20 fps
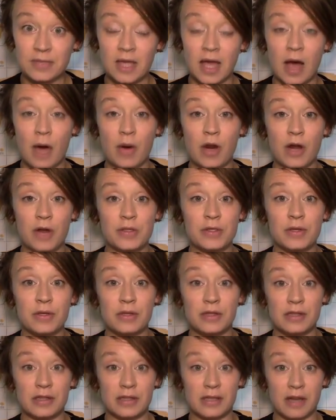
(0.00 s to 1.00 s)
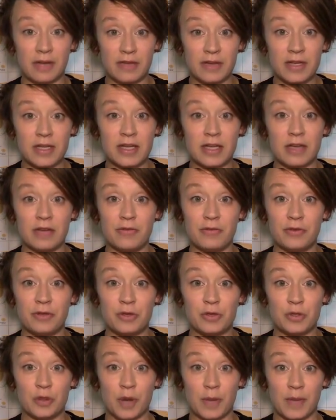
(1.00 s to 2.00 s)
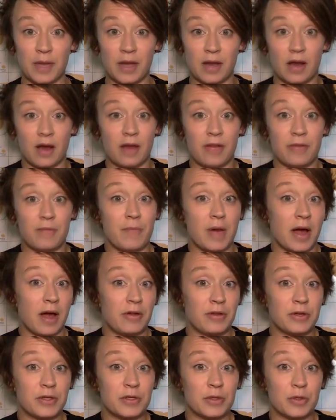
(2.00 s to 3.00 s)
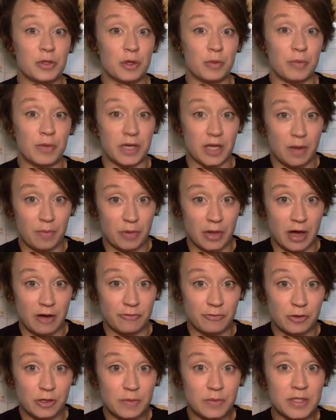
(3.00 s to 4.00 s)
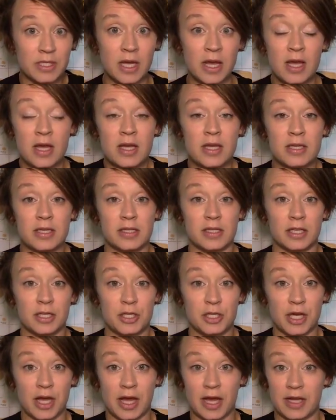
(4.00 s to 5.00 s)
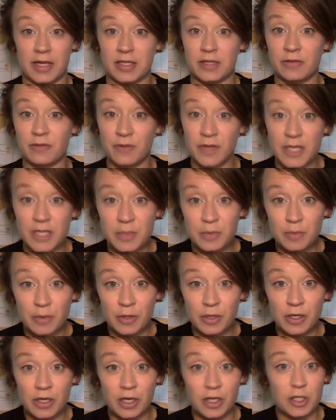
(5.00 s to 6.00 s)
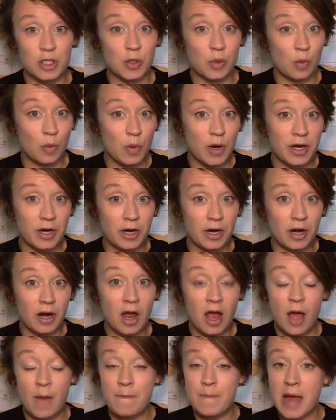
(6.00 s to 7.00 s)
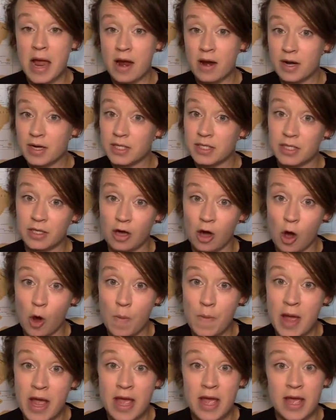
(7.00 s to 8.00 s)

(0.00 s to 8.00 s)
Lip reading: I would also love it if you join me on my other social media platforms, such as Facebook, Twitter, Periscope,